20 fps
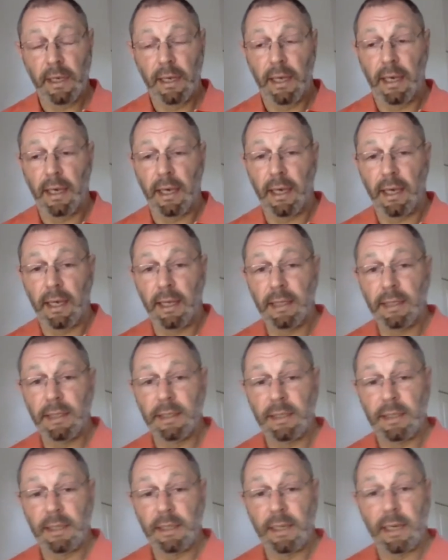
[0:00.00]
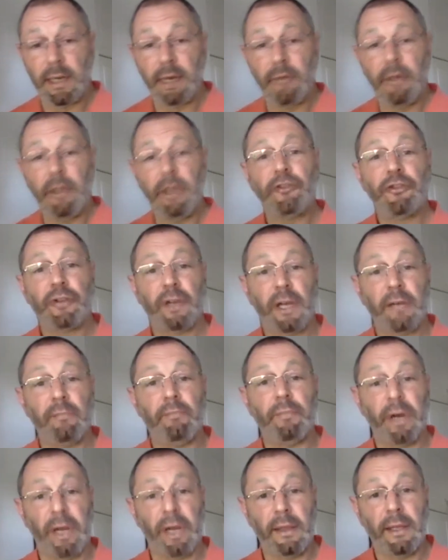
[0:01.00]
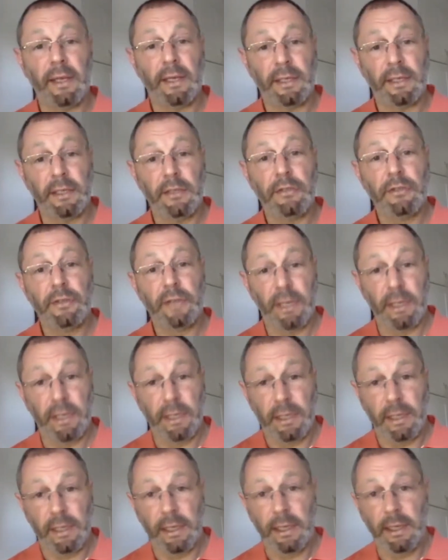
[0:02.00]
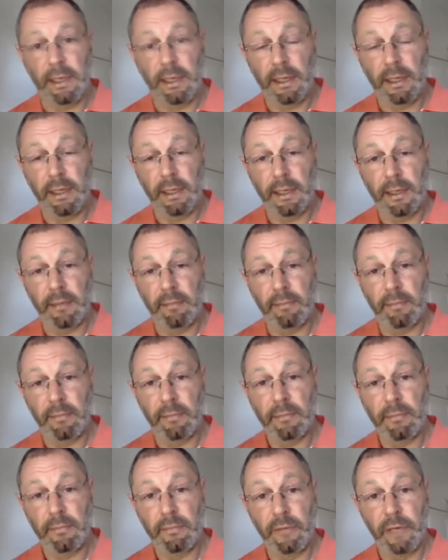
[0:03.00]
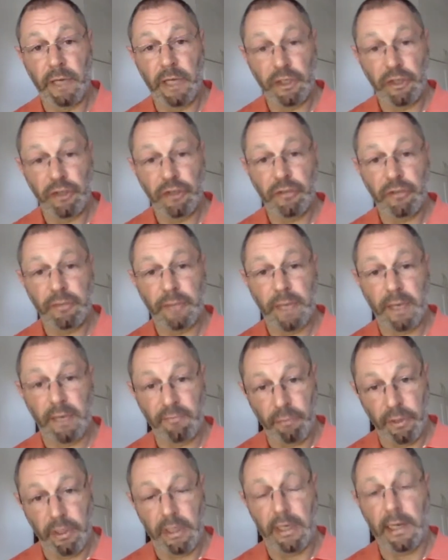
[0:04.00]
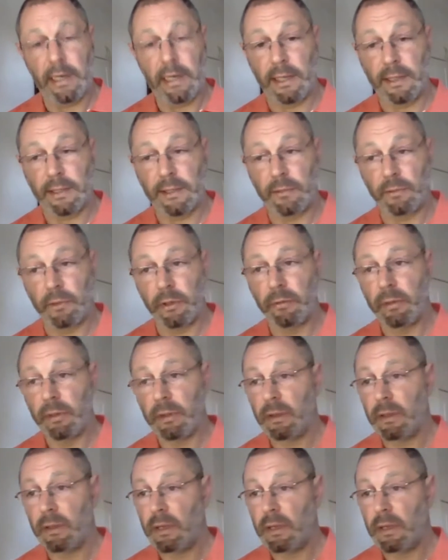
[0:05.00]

And I really try and bring that into any relationship I have with any client I work with.